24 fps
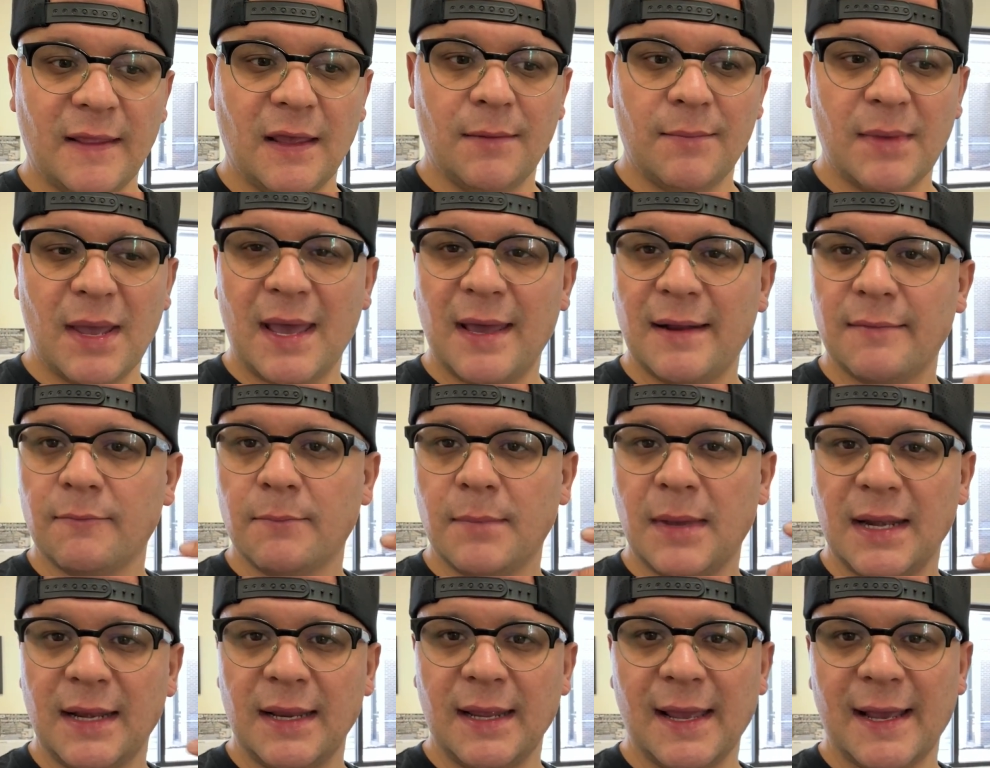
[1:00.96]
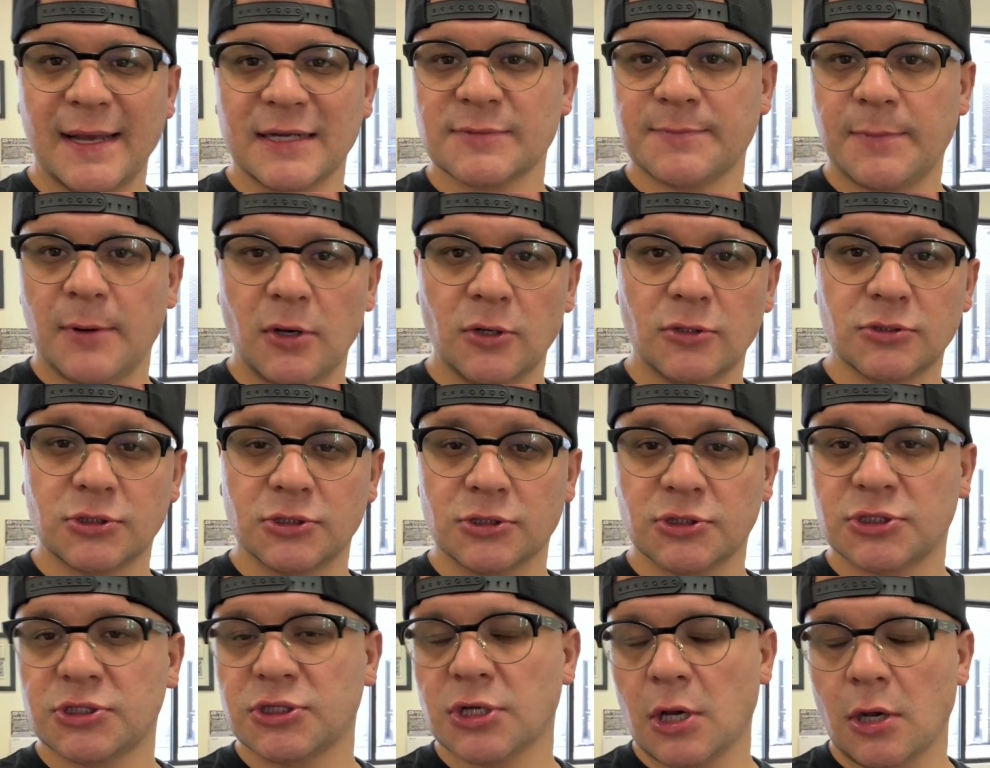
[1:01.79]
them at many expos
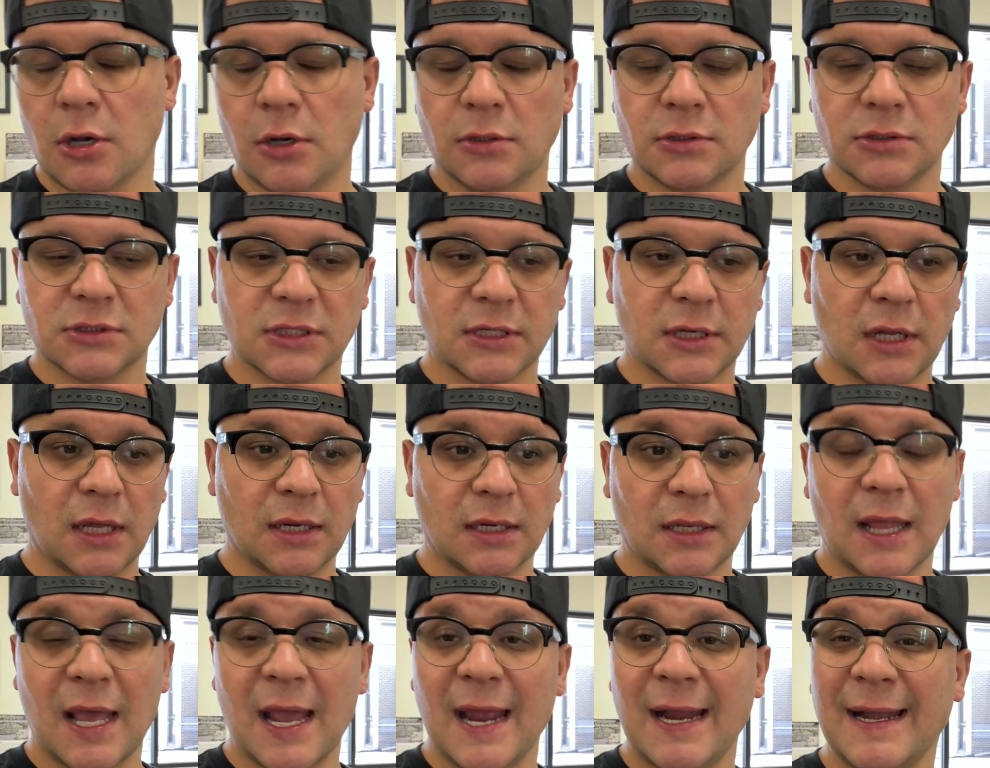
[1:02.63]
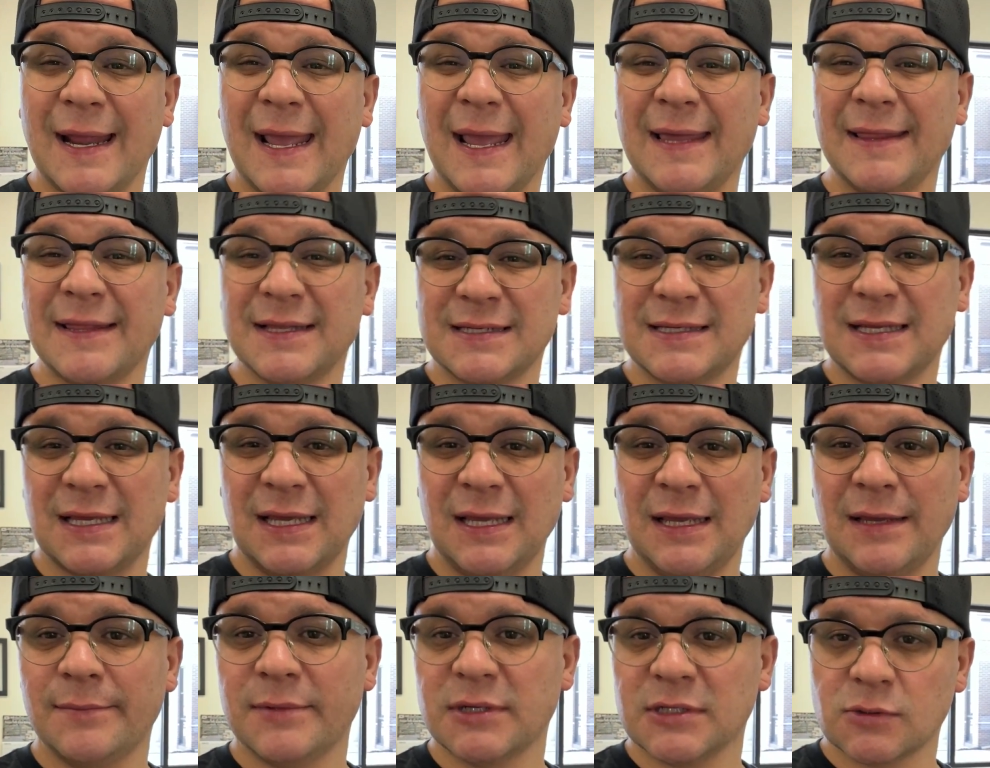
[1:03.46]
and shows and online and the
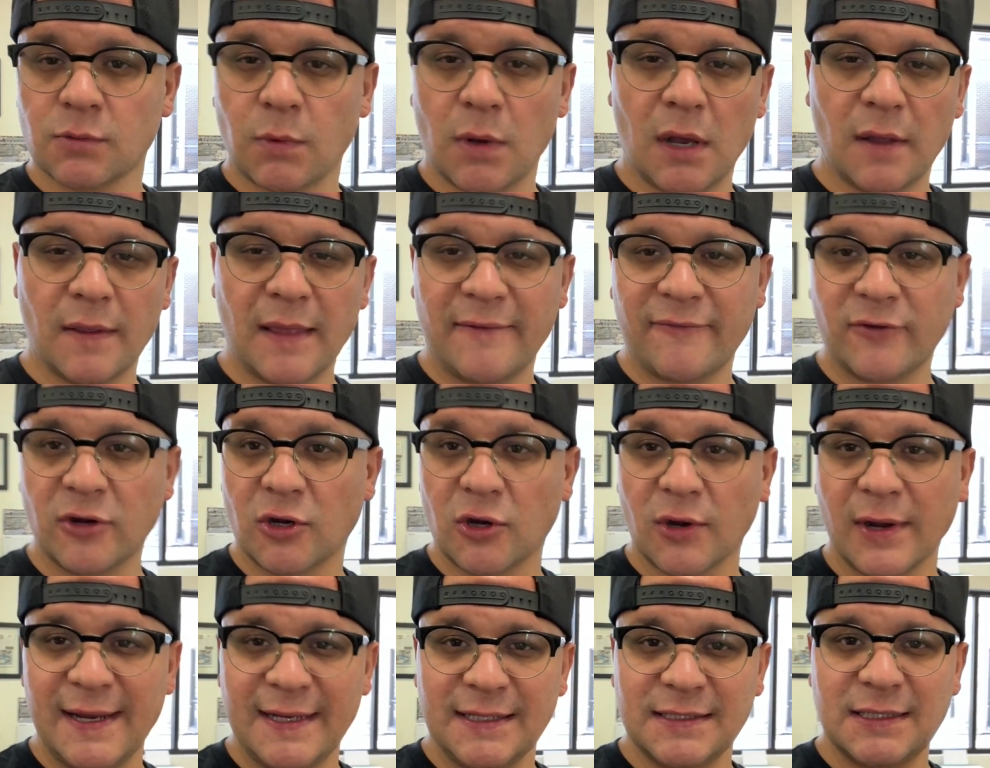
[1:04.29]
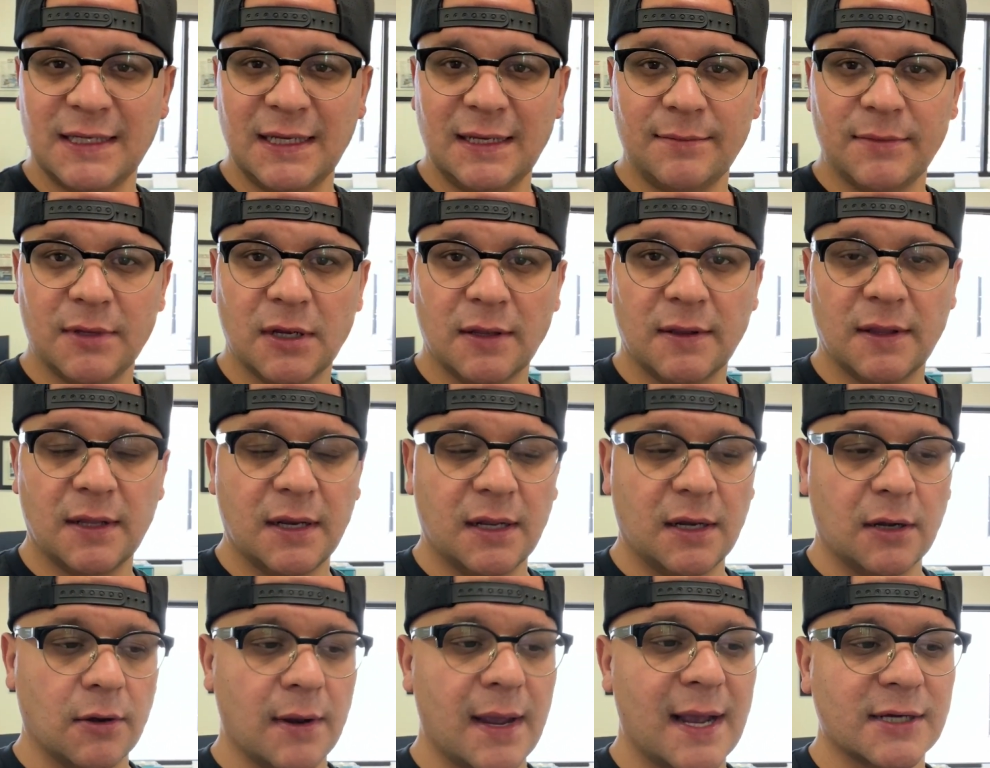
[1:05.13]
team as well. They have a great team there that
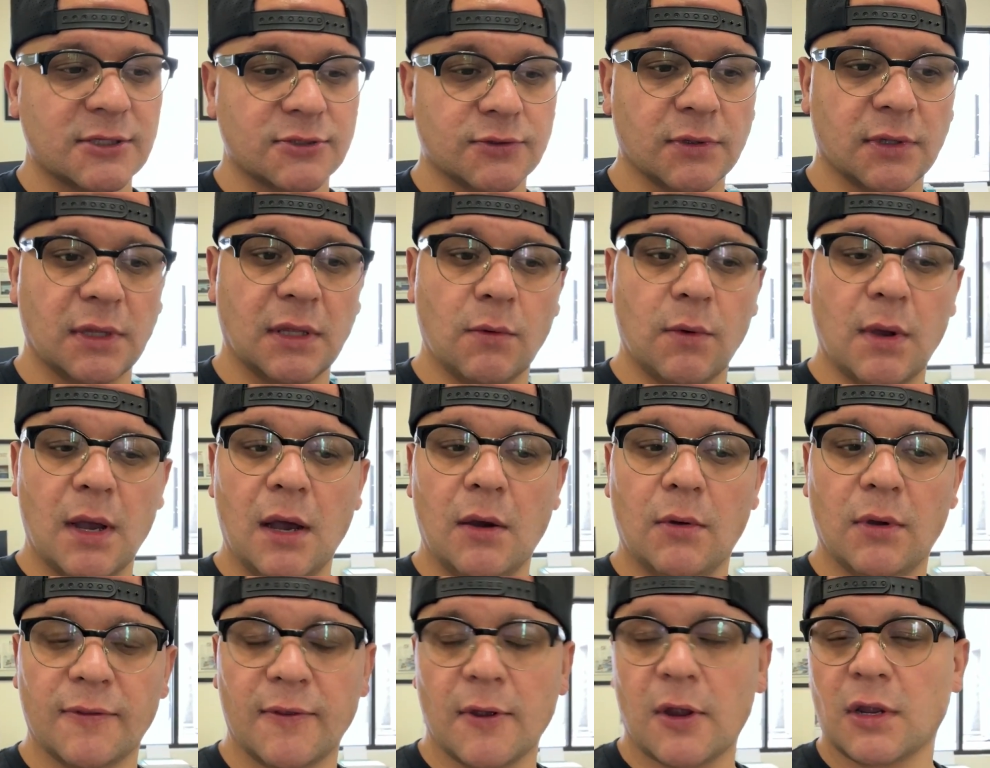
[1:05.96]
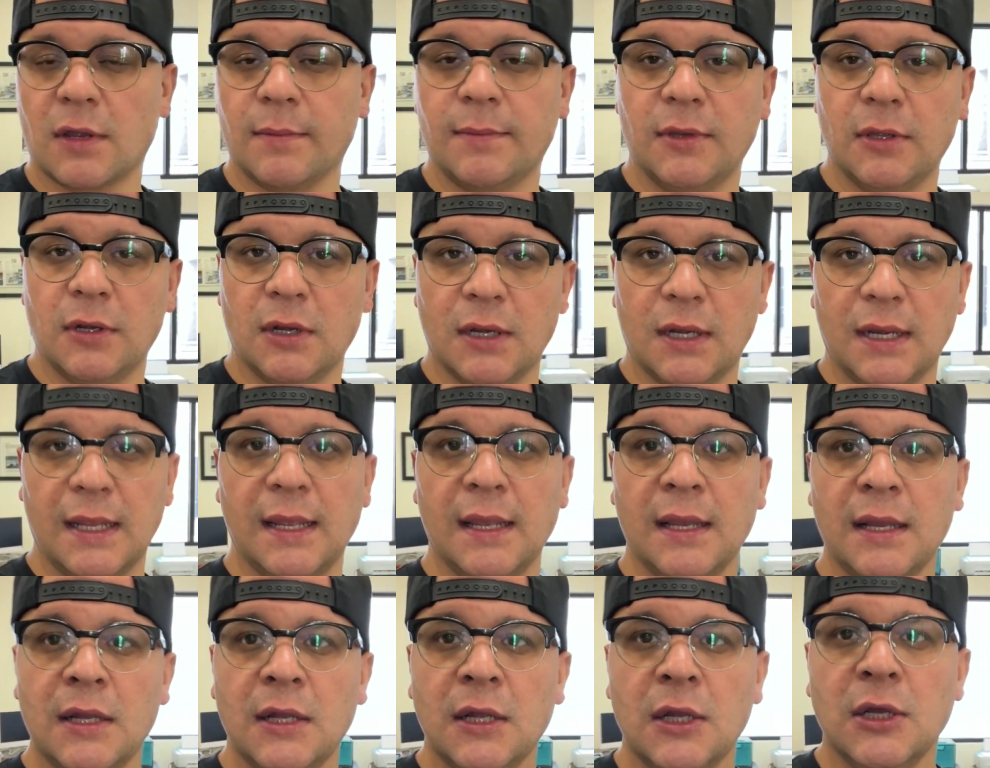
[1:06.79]
interacts really well with our community.